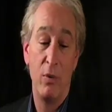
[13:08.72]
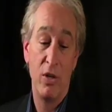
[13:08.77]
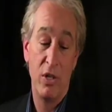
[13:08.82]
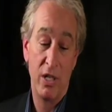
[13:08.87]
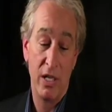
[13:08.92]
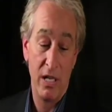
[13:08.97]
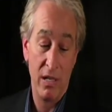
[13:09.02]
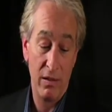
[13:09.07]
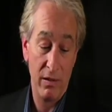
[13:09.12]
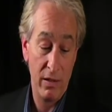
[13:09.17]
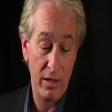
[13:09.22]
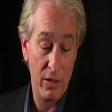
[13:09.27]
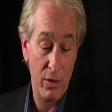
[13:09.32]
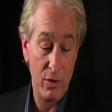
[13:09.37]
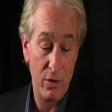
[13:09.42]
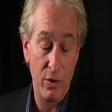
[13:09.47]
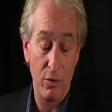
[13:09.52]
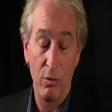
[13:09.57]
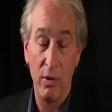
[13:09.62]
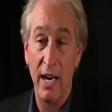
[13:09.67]
which can, you know,
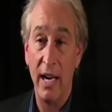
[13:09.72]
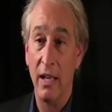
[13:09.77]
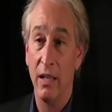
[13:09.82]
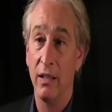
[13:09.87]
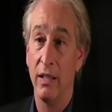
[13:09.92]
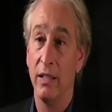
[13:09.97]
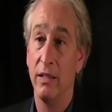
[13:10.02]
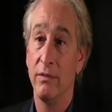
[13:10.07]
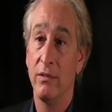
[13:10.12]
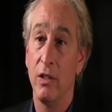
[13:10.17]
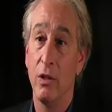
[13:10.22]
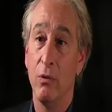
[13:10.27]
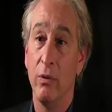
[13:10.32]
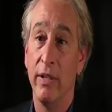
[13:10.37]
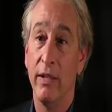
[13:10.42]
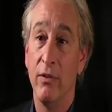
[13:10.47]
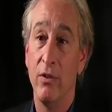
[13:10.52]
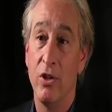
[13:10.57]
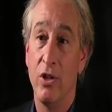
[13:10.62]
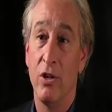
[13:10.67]
derail a
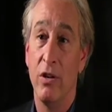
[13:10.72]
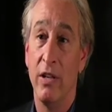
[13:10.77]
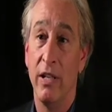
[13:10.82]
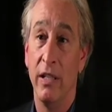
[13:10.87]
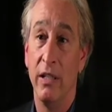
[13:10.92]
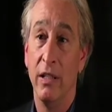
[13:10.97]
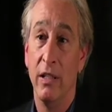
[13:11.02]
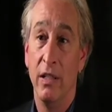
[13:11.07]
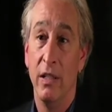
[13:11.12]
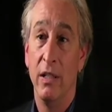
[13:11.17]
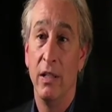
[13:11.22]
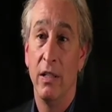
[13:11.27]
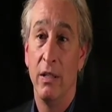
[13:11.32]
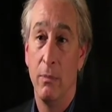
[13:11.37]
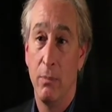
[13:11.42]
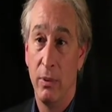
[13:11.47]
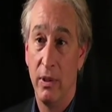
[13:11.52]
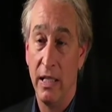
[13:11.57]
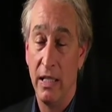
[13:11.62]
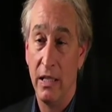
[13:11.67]
career journey
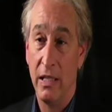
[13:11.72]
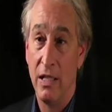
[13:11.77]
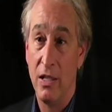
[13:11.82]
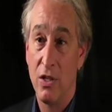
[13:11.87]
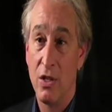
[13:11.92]
completely.